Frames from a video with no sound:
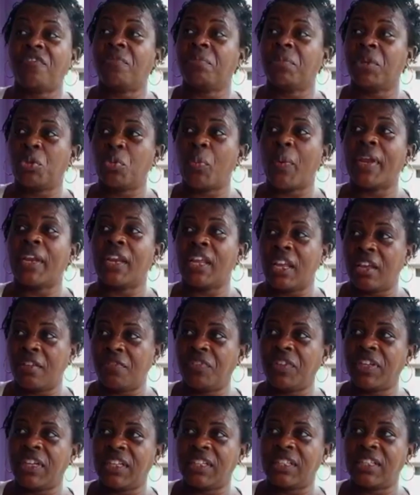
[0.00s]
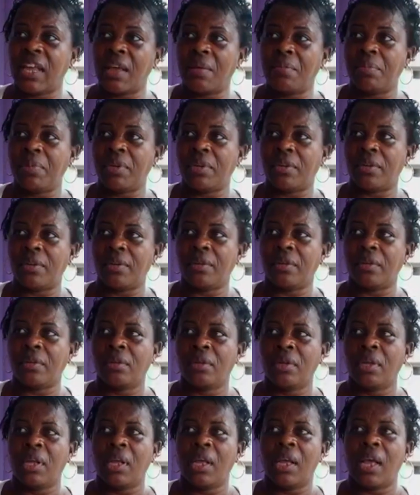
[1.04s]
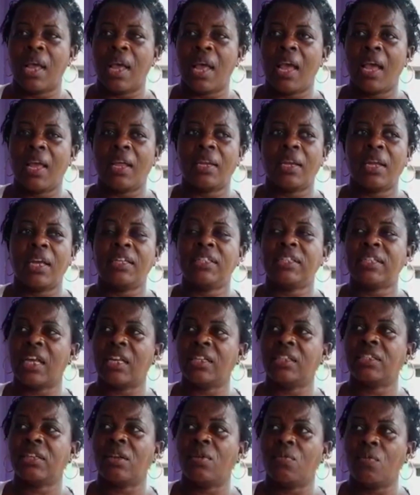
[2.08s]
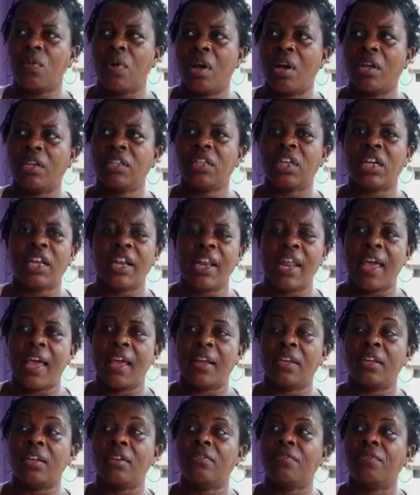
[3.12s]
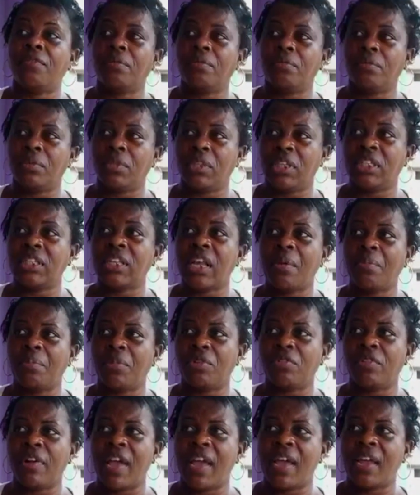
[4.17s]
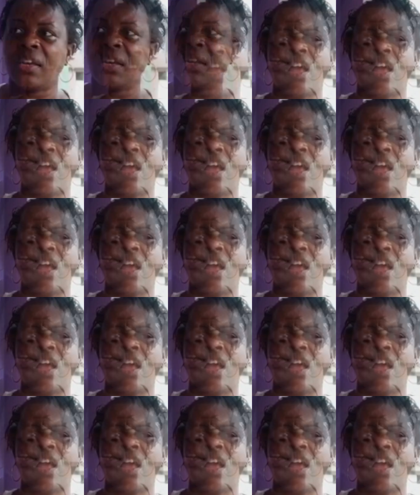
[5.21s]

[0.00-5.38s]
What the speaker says: from the 28th of December. And I sent someone to collect the December rent.